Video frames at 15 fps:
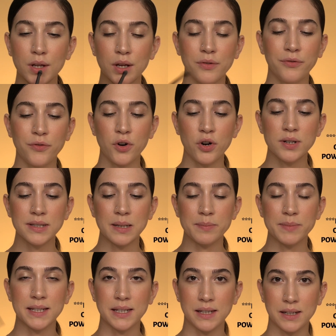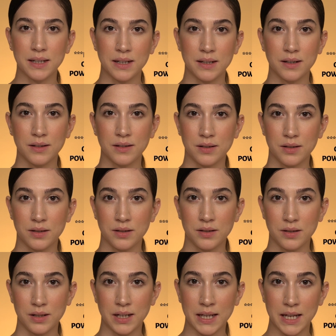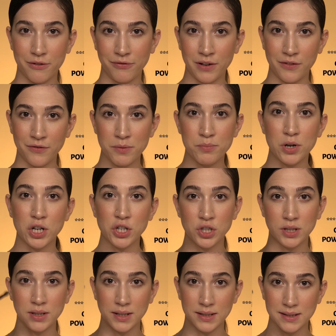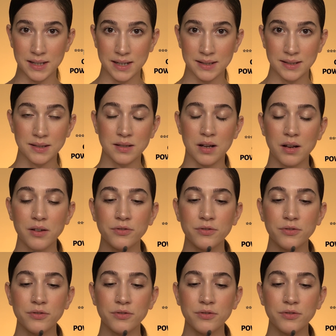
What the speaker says: First, I'm taking like a fluffy brush, dust the excess off,